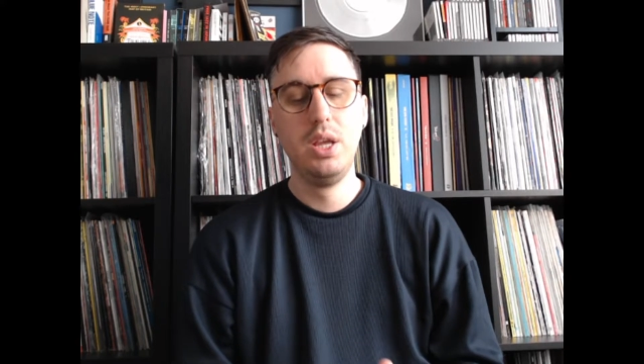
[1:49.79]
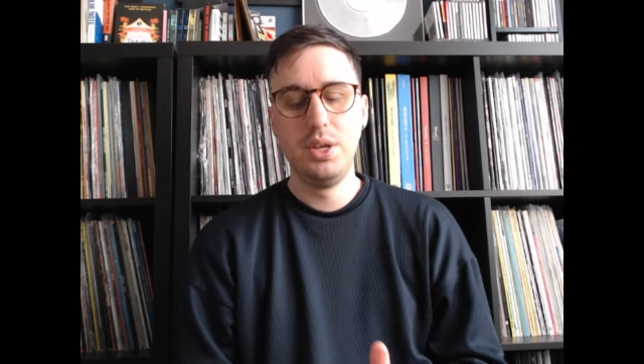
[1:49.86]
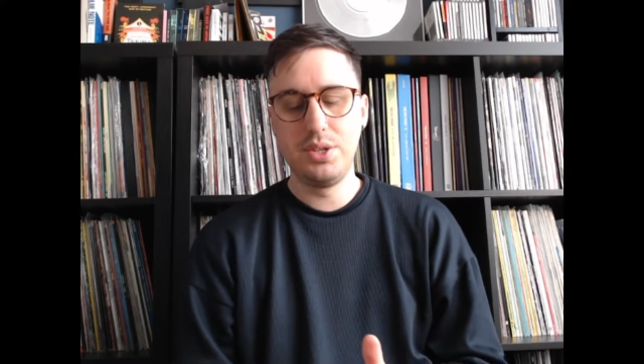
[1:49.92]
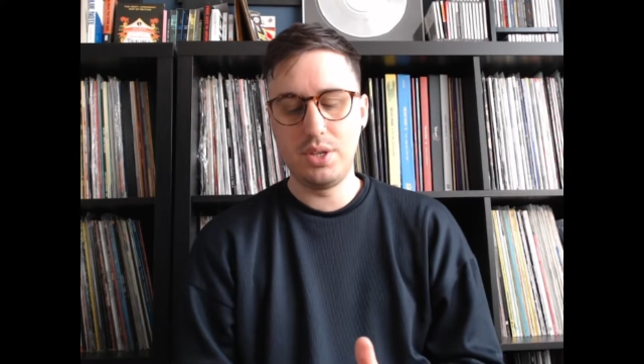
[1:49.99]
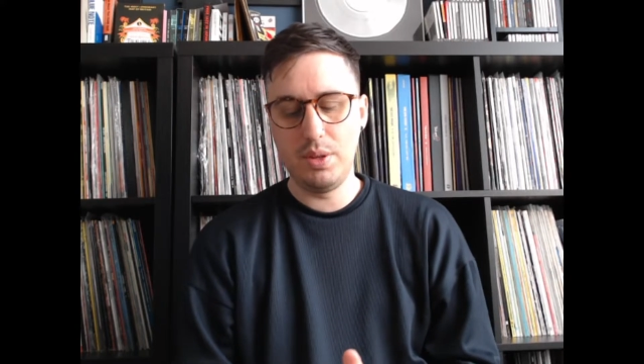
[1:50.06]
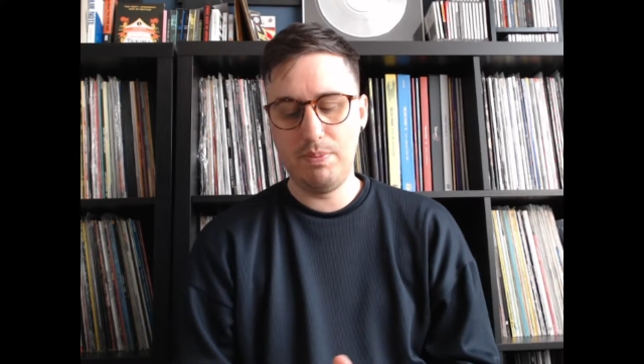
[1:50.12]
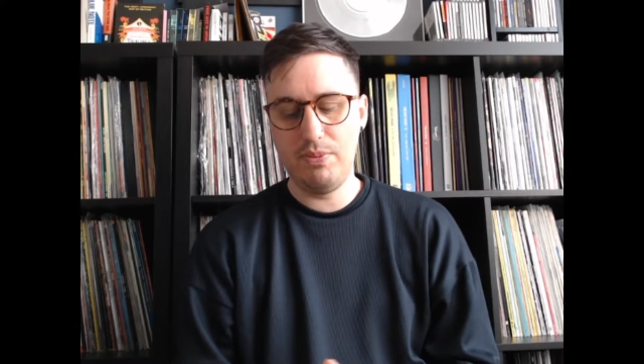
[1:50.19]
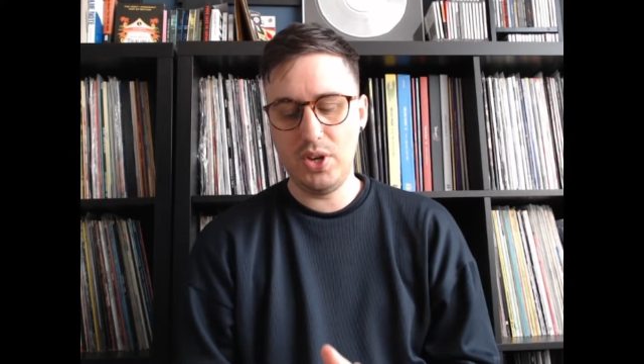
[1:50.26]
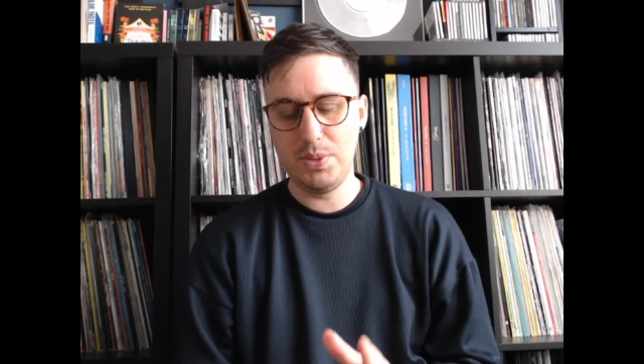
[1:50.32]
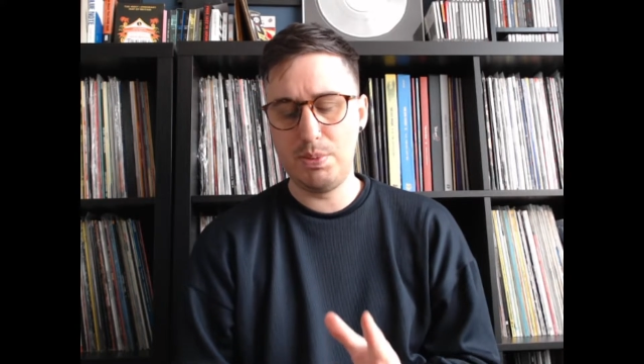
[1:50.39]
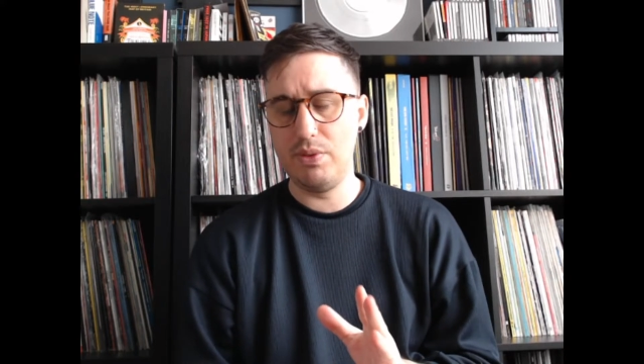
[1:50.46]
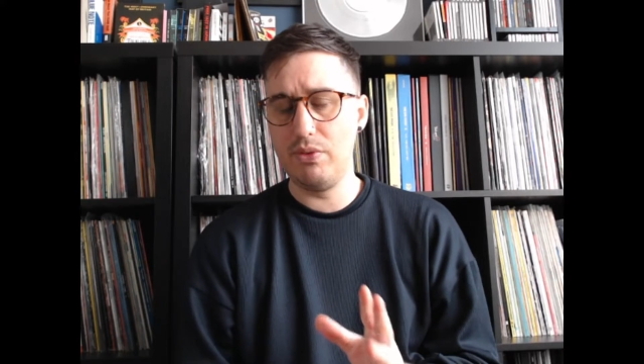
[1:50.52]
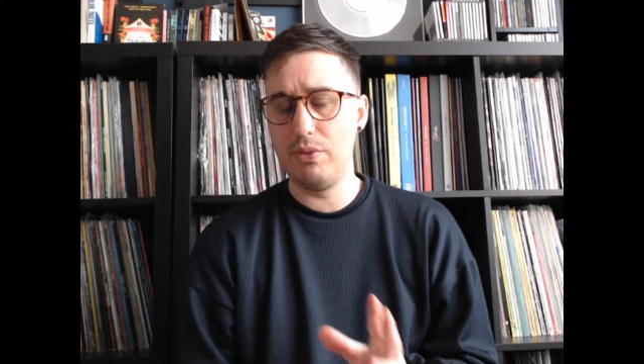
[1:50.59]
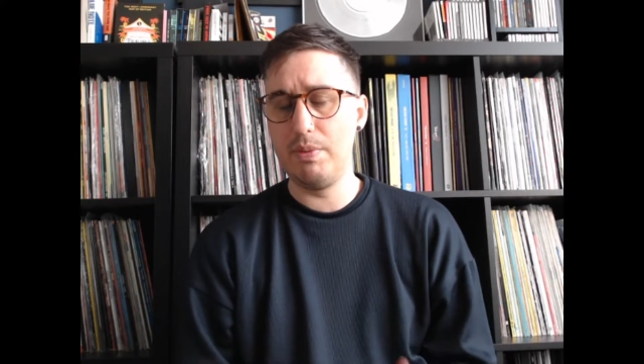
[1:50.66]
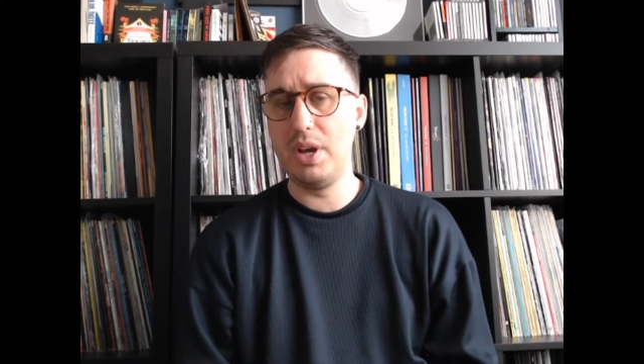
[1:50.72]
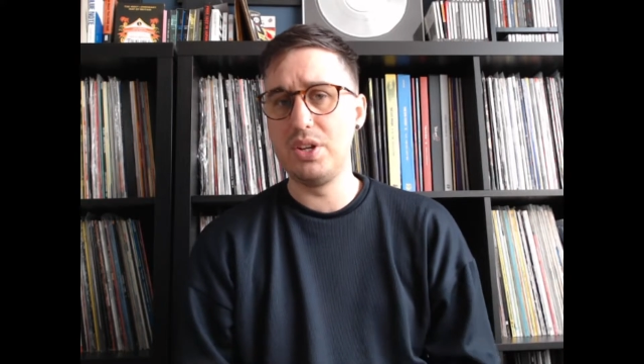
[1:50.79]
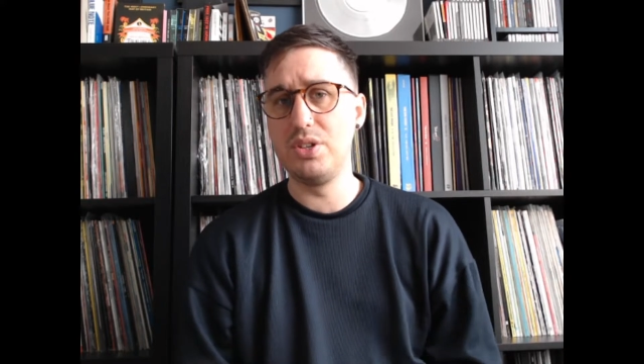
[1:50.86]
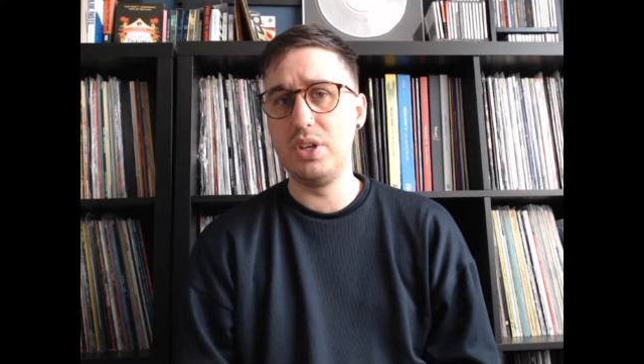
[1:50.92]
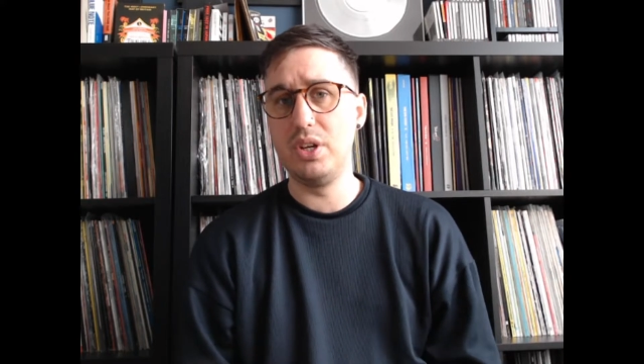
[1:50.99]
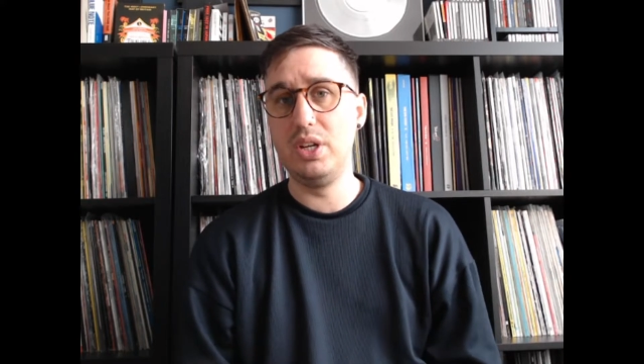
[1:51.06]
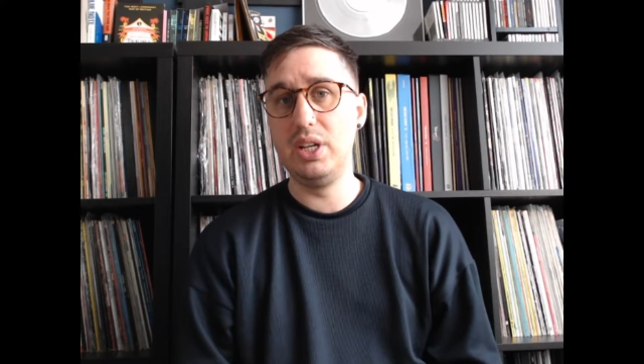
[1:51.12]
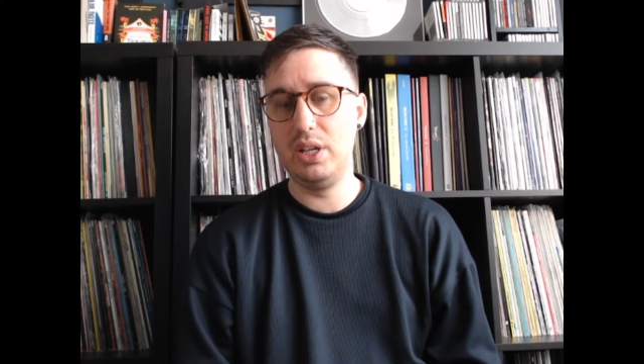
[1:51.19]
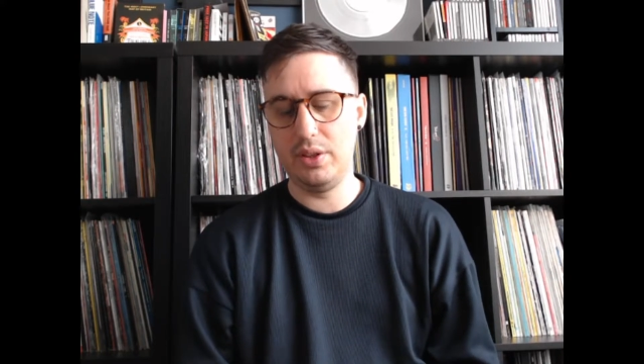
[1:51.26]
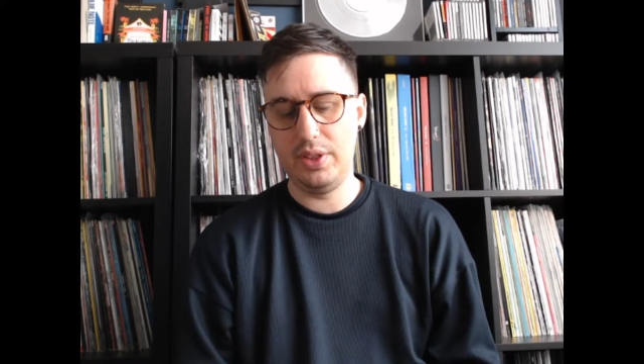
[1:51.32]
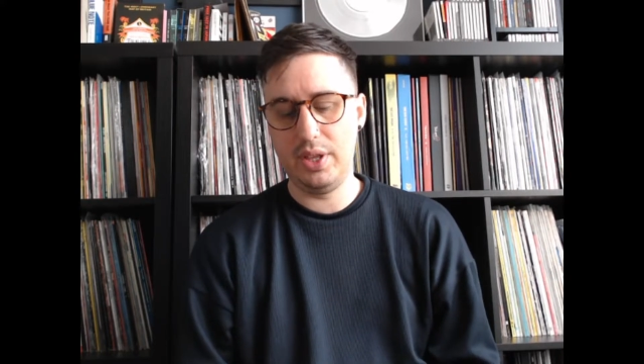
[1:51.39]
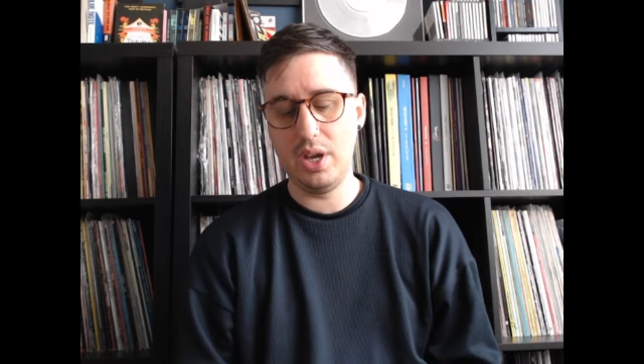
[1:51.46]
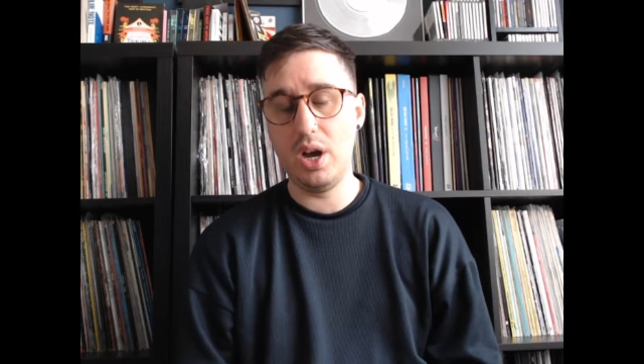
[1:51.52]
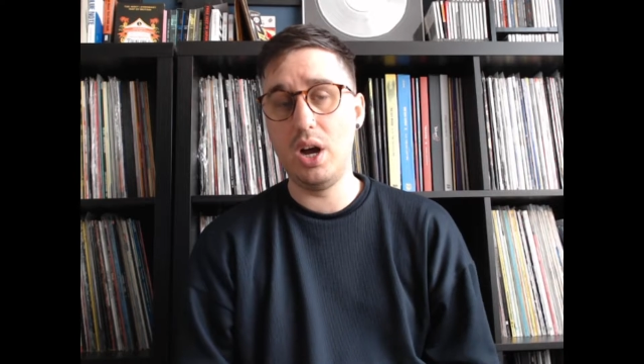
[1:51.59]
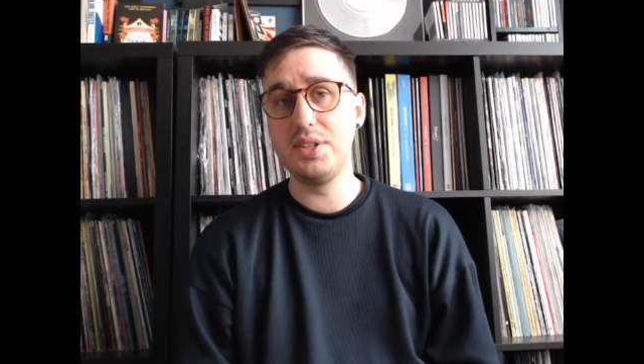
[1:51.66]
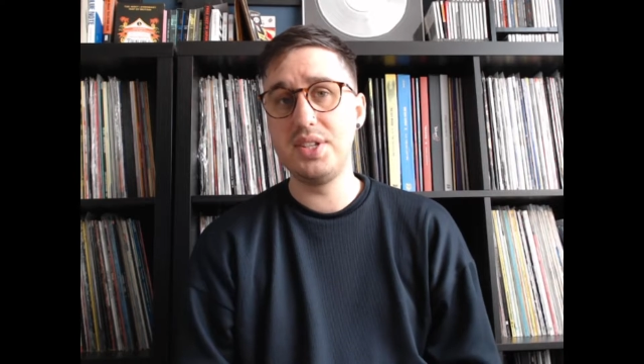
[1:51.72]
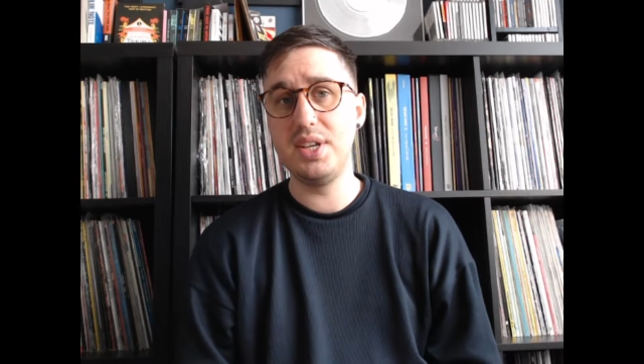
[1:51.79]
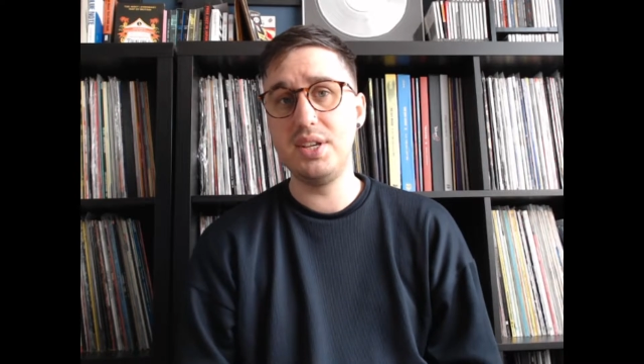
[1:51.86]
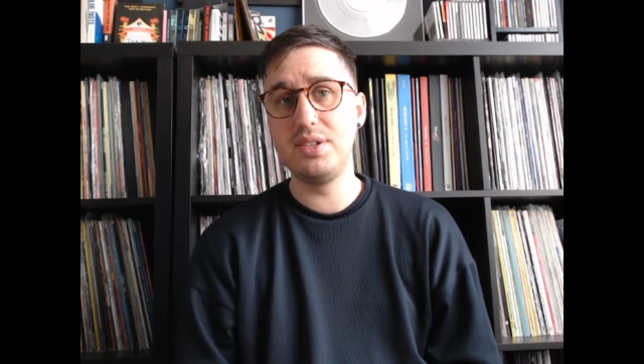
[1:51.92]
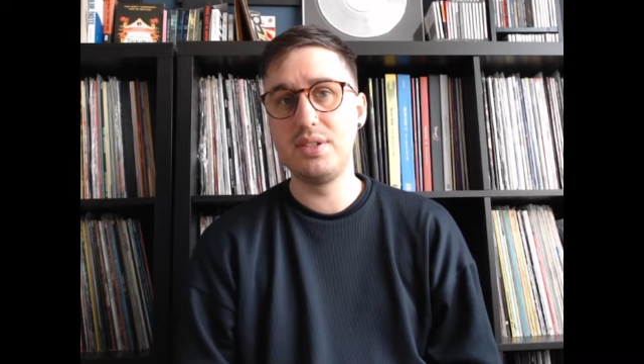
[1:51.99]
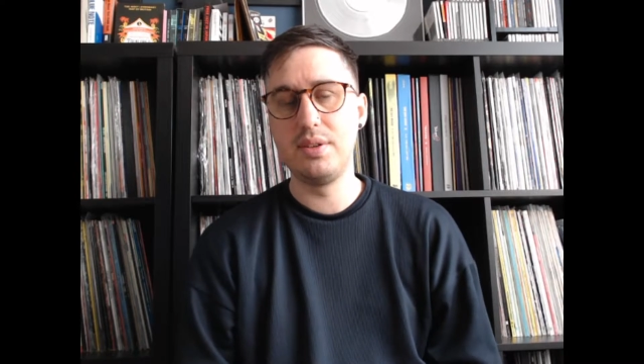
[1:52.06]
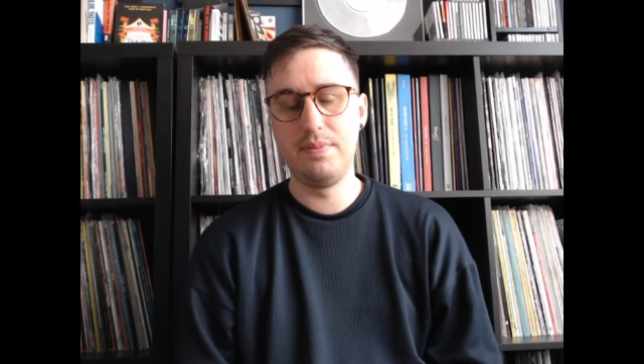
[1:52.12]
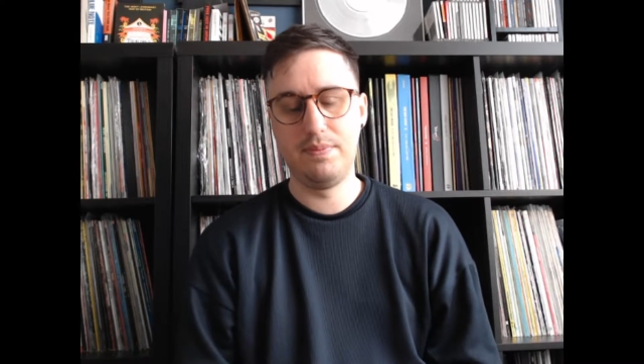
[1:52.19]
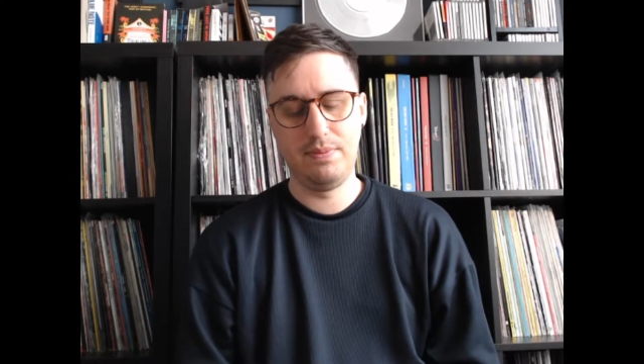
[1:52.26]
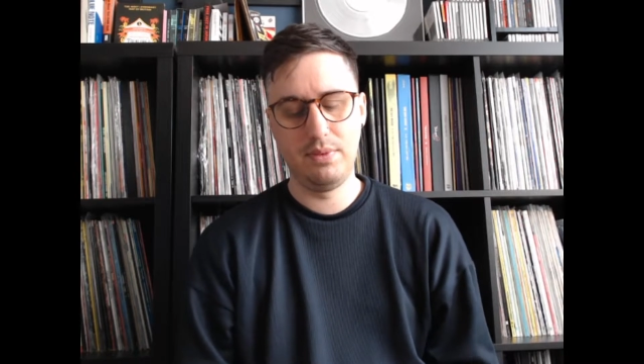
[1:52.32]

So the first bit of information that you need are the artist,